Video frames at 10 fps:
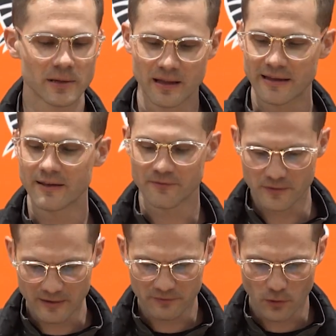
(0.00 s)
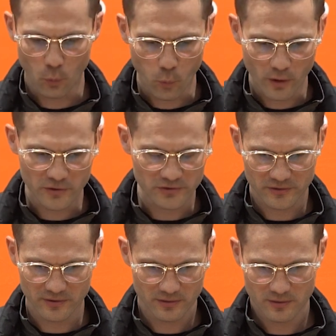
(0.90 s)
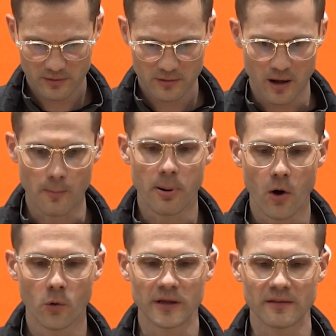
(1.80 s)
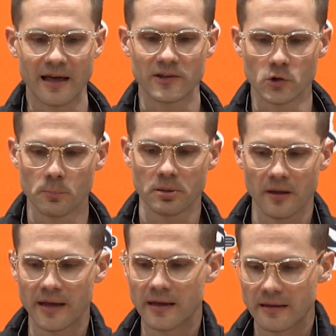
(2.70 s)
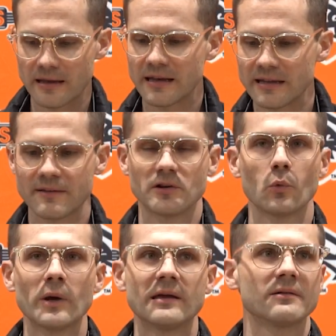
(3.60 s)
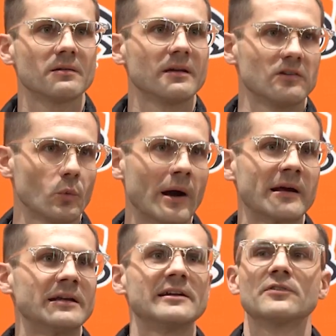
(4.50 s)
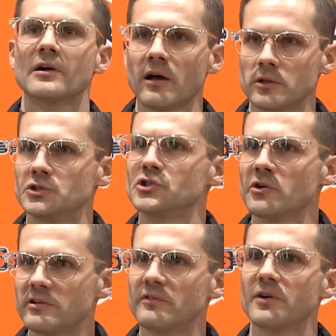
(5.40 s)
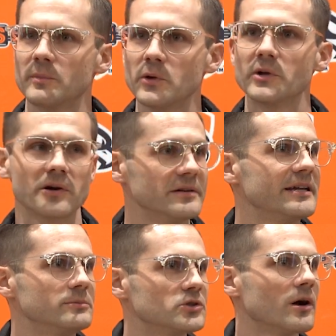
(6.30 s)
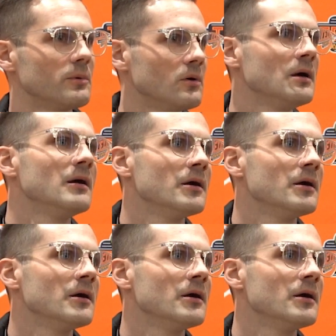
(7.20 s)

But like if the worst opponent that you play in any given week is wearing a different colored jersey from you, you're in deep trouble.